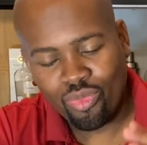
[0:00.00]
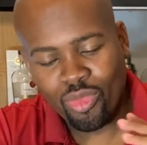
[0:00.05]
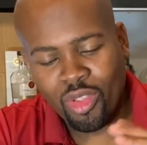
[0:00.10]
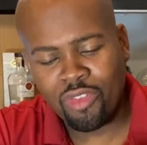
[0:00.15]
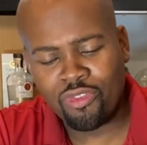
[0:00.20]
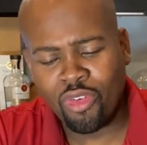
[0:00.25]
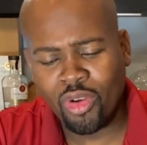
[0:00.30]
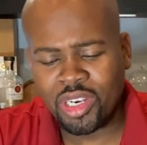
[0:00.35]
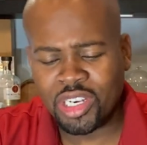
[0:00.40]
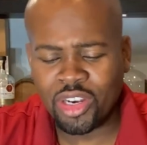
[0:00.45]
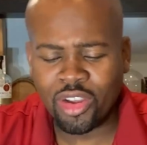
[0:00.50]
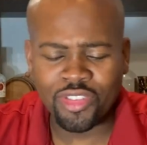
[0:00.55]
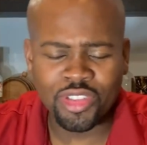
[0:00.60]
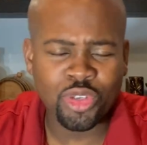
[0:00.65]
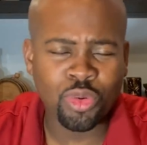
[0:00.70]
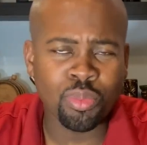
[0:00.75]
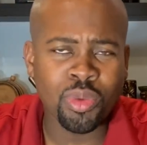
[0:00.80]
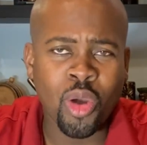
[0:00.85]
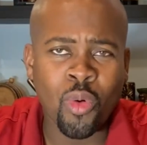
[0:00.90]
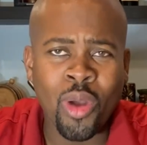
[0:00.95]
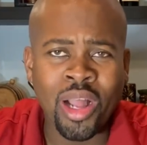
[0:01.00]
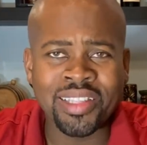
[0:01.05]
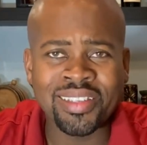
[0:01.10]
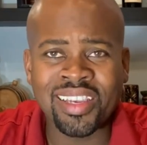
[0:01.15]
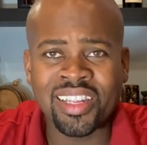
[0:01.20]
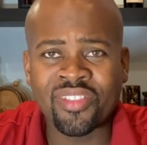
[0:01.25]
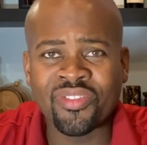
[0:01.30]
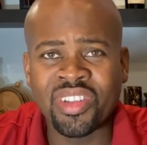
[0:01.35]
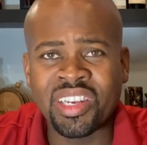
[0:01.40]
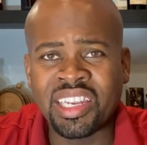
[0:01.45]
Funny enough, it took me a while to
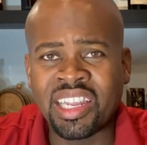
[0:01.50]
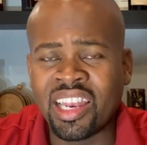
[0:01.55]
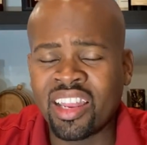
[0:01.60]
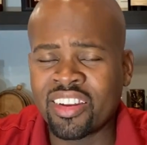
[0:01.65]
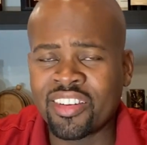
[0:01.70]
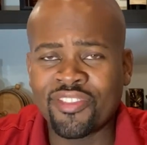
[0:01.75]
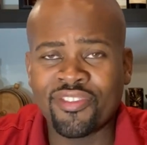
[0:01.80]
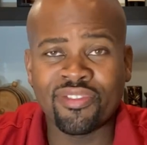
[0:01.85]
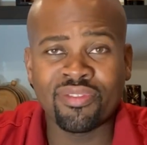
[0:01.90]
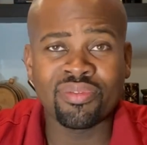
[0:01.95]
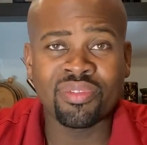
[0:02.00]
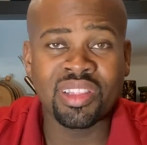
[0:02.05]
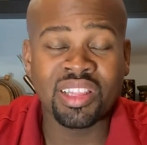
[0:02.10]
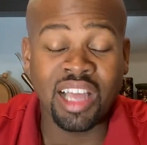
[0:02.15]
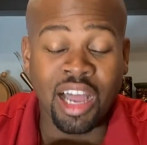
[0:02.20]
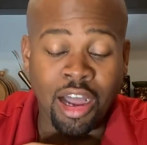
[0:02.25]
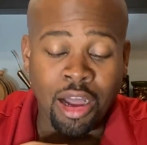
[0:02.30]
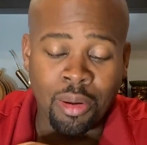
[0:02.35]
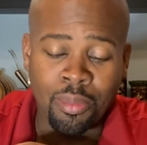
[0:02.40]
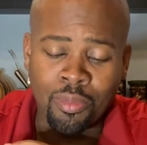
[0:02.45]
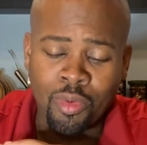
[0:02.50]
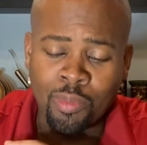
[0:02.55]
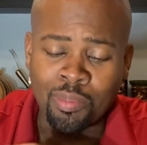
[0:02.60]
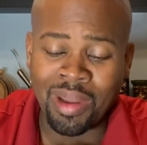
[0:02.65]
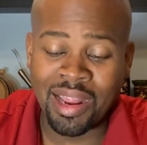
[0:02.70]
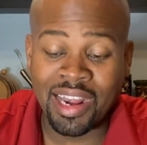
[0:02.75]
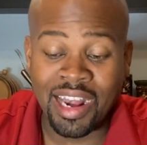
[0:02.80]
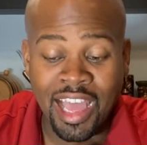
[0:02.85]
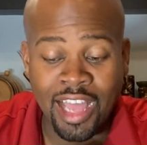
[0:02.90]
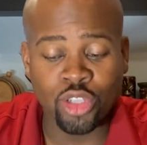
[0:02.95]
get the vanilla on my
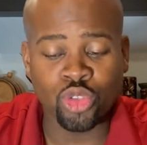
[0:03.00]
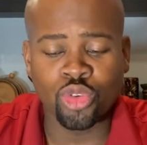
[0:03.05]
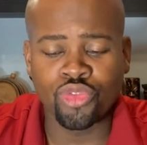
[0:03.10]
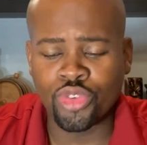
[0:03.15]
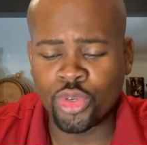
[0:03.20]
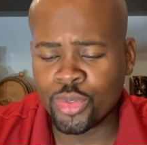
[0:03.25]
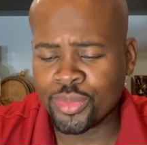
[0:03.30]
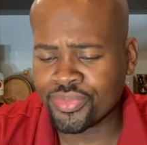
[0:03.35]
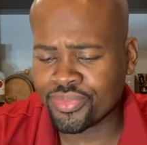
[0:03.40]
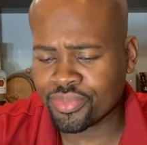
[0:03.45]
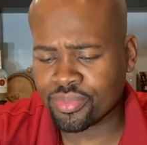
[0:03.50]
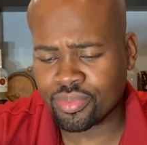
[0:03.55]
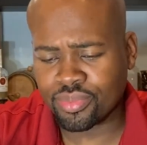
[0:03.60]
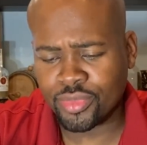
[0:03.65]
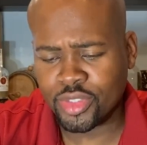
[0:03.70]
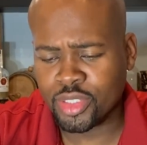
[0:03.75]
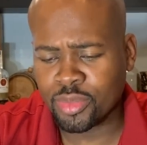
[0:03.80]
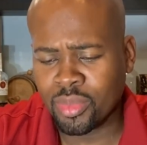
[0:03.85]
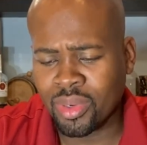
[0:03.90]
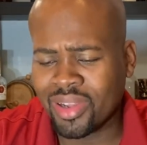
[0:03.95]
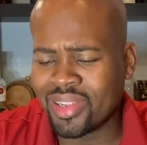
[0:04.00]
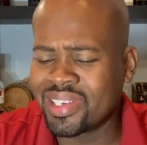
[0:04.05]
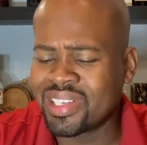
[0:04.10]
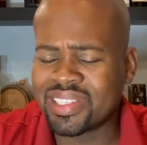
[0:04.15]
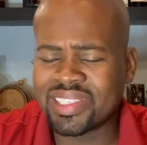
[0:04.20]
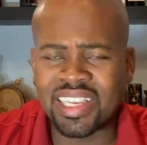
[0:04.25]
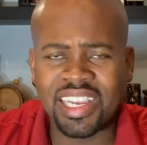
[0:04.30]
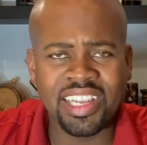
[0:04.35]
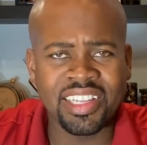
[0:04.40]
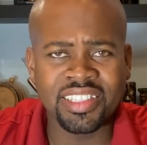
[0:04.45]
last review. But on the
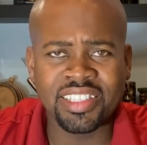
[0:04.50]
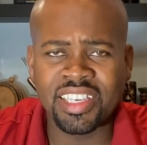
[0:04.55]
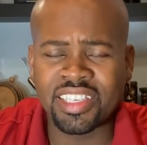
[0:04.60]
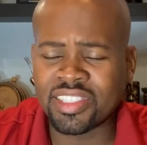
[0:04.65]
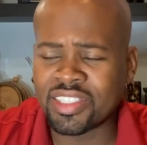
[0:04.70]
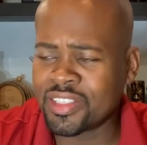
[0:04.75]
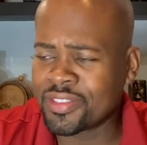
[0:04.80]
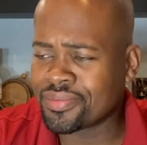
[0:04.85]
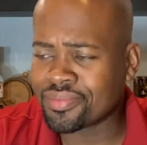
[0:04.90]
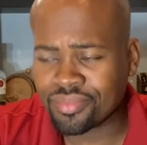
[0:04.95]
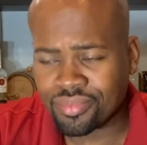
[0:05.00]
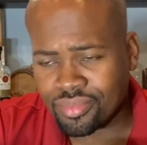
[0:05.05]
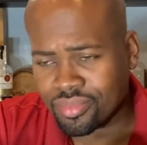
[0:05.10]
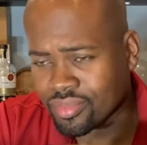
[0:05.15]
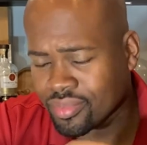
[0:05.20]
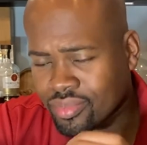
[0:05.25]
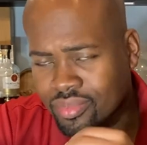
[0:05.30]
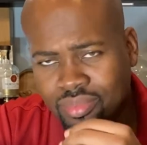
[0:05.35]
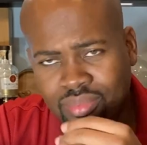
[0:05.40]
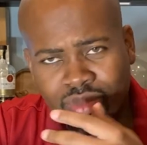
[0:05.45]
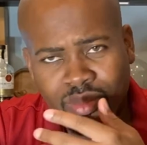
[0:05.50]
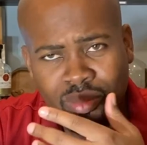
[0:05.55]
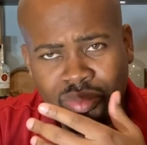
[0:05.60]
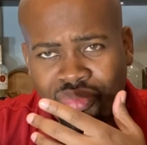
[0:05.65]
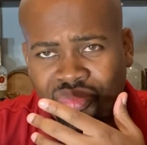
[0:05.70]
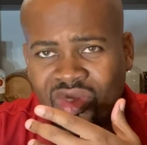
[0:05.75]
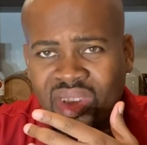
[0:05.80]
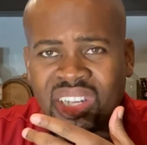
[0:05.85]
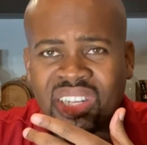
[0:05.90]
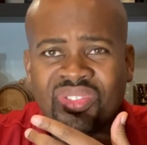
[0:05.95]
second tasting,
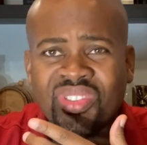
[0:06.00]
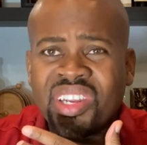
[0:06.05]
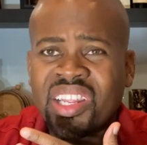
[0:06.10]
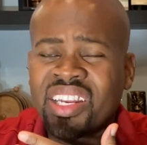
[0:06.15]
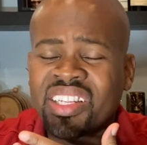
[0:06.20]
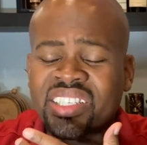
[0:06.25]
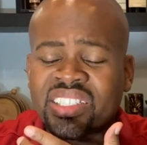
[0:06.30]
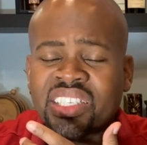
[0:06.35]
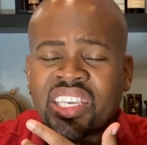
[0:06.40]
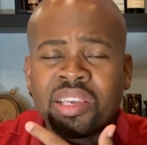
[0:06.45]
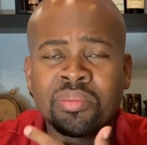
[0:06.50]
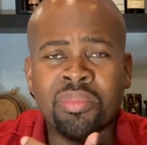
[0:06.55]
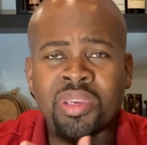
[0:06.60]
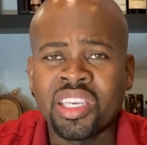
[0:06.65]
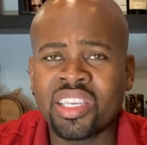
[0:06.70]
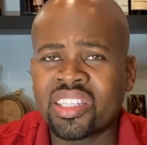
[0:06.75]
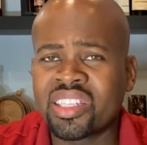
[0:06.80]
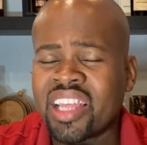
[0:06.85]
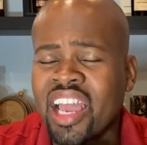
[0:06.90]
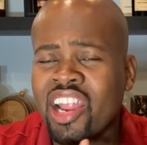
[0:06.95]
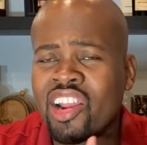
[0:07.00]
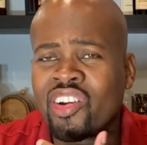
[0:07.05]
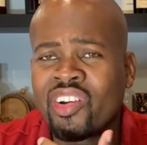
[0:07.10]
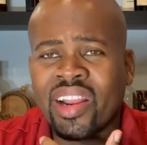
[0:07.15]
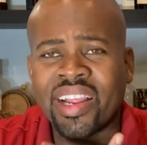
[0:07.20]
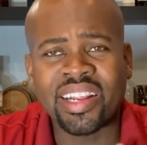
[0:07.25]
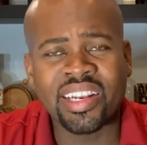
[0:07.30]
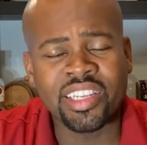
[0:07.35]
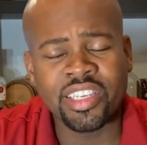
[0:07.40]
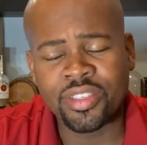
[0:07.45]
the vanilla just hit me
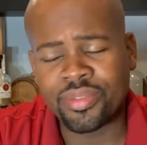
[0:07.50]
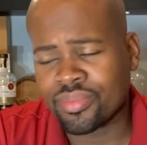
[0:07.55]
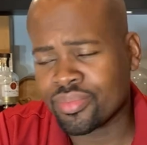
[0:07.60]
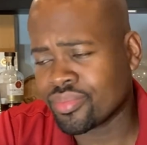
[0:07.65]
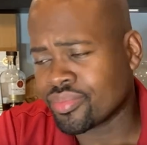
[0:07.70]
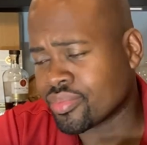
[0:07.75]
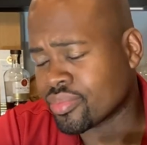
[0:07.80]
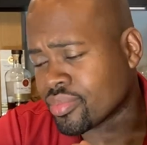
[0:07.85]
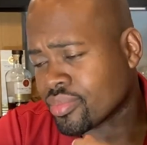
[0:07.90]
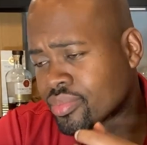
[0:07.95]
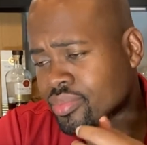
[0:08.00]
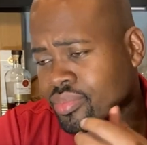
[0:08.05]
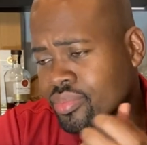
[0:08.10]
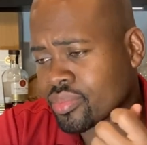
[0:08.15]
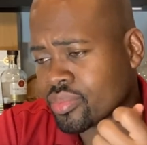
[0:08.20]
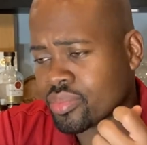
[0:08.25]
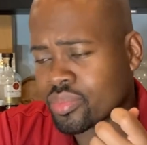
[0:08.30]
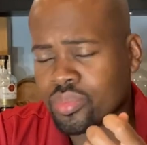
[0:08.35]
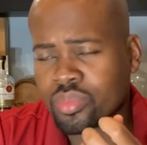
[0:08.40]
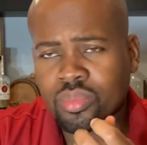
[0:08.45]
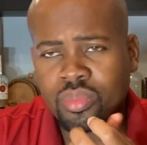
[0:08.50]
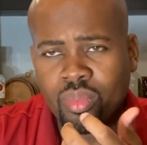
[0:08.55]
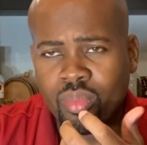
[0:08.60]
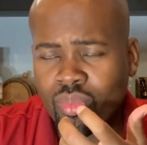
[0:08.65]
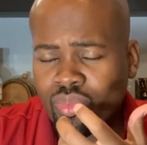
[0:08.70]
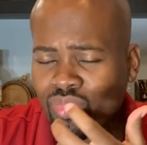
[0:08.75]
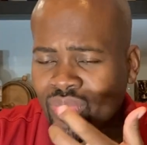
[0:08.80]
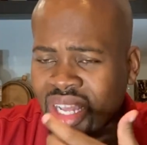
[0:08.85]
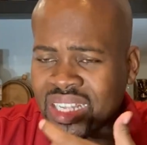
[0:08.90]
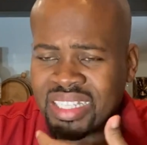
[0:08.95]
directly.
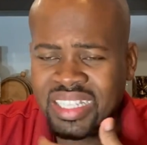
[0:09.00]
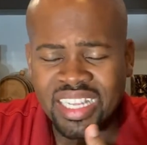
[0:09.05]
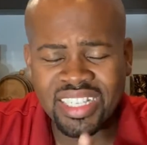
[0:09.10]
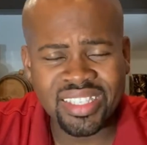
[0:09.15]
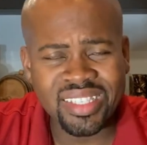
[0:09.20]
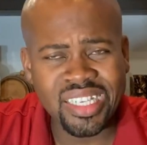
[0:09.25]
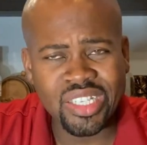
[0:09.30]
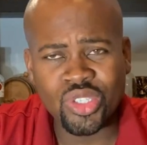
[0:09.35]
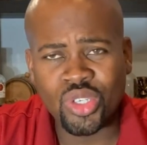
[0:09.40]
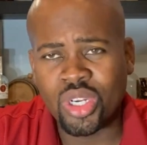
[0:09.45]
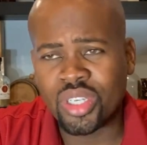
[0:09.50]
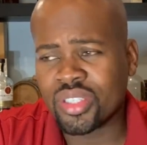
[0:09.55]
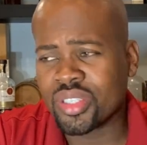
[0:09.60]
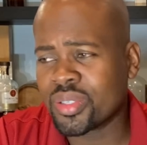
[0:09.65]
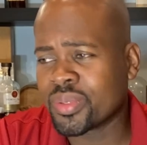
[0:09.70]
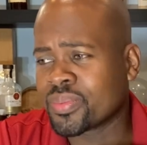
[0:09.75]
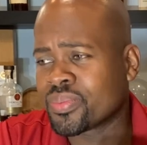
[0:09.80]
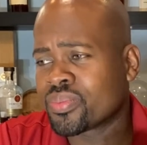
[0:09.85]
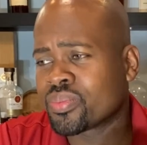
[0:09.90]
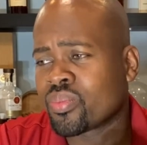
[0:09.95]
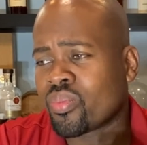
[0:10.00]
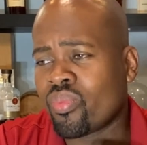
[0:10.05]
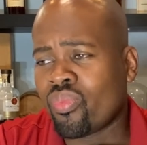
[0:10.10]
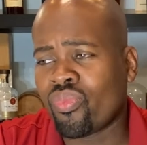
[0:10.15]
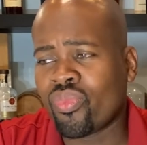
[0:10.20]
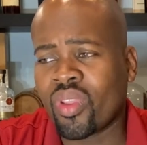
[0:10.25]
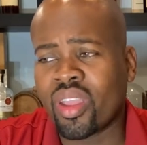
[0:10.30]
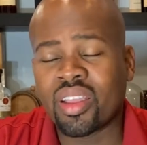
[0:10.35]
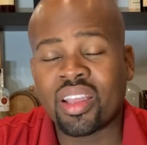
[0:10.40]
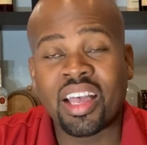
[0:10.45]
Then citrus,
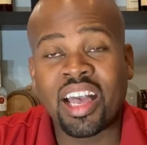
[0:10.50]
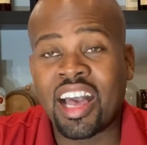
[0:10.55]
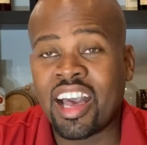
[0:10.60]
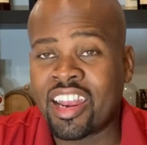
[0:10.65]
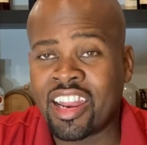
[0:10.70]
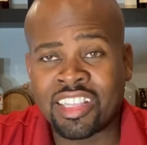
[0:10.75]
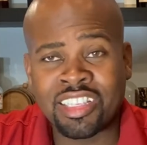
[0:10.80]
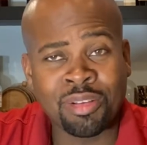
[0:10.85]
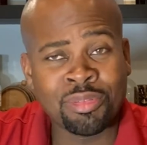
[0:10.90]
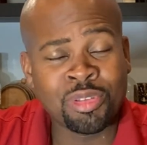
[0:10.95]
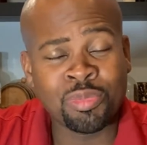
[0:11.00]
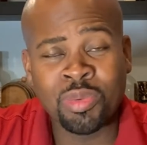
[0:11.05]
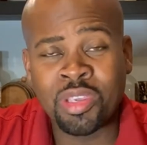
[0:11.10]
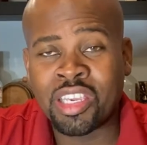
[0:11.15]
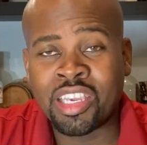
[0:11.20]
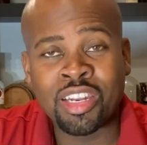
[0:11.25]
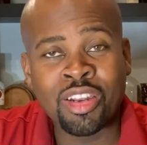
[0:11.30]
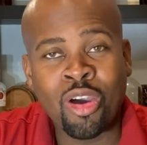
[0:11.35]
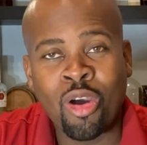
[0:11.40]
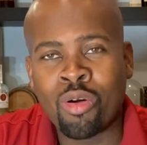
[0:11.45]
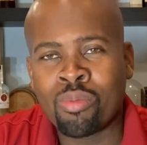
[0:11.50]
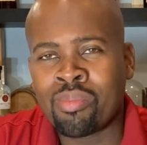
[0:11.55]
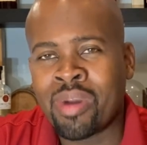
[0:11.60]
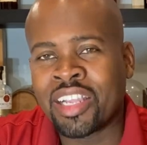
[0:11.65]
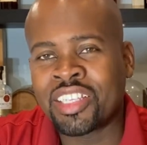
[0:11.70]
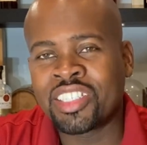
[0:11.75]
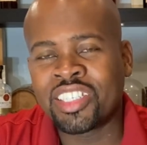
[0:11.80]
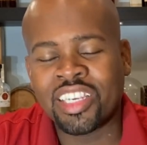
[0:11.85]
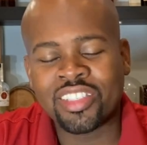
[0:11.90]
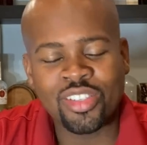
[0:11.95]
and as I'm speaking now, my
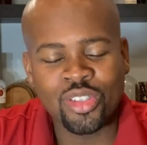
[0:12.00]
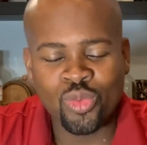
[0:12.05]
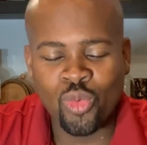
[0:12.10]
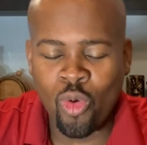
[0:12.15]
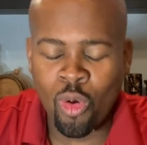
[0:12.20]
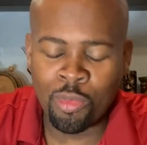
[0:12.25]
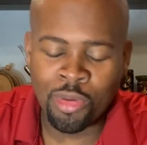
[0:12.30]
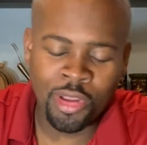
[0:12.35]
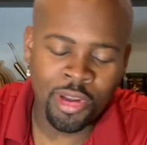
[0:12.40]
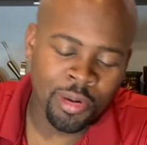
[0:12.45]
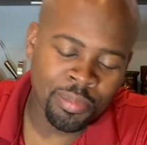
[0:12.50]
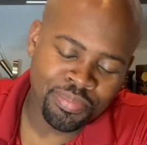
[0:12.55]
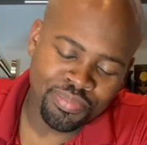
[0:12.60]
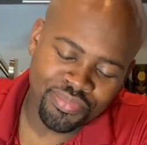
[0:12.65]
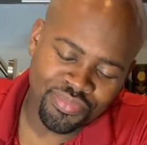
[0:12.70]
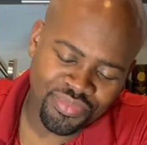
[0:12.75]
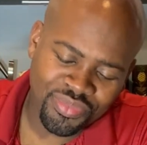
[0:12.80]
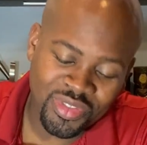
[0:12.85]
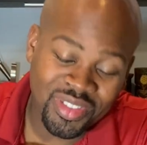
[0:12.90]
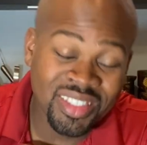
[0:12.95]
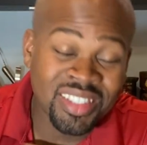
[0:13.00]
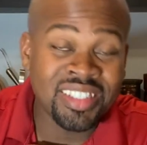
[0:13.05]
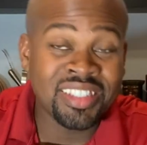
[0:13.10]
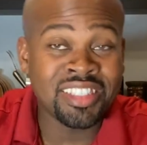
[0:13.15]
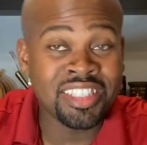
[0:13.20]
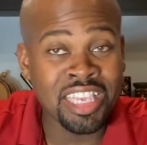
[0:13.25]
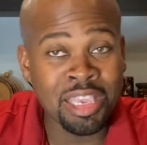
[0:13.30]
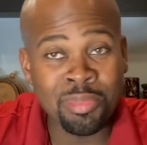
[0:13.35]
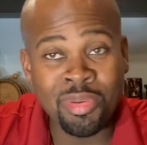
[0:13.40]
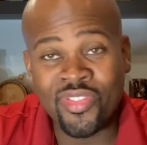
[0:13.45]
chest is warming up. It's the
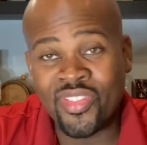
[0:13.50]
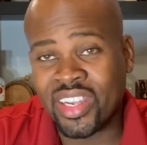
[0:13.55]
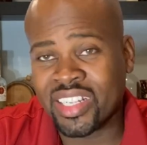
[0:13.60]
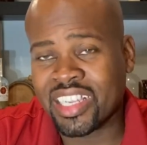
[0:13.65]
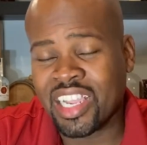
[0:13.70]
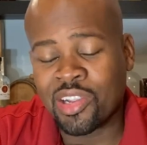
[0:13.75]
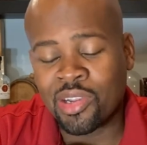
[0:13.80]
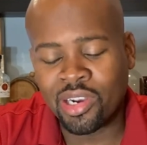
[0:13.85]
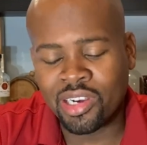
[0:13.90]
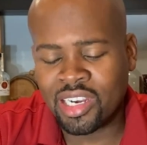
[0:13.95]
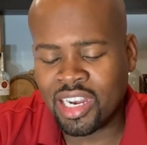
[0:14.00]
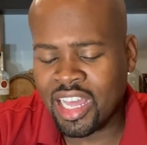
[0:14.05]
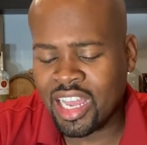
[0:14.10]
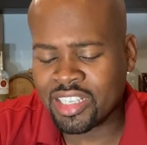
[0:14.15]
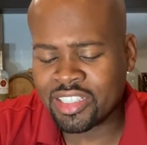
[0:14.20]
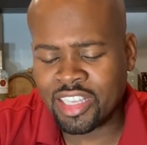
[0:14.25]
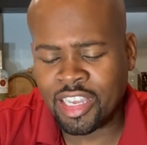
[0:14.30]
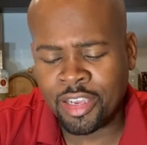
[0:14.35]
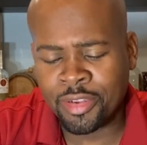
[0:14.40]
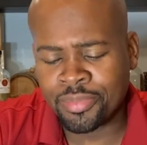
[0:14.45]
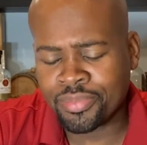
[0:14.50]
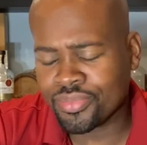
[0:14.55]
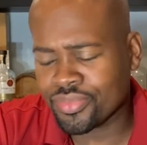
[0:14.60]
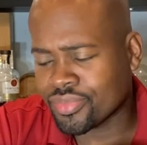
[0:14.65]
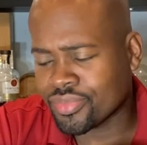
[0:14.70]
same effect I got on the last time.